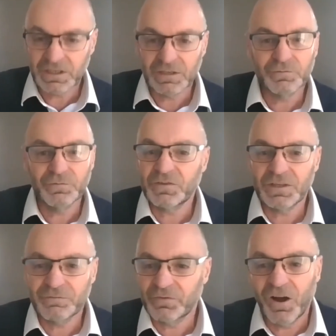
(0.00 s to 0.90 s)
and
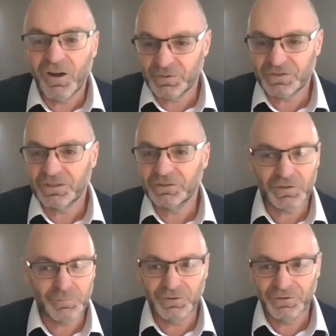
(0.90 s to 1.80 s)
55% are
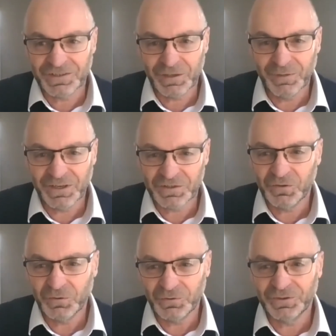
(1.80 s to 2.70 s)
experiencing a mix of
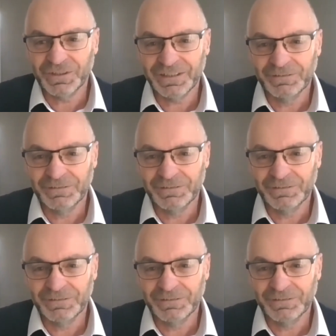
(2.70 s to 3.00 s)
all three.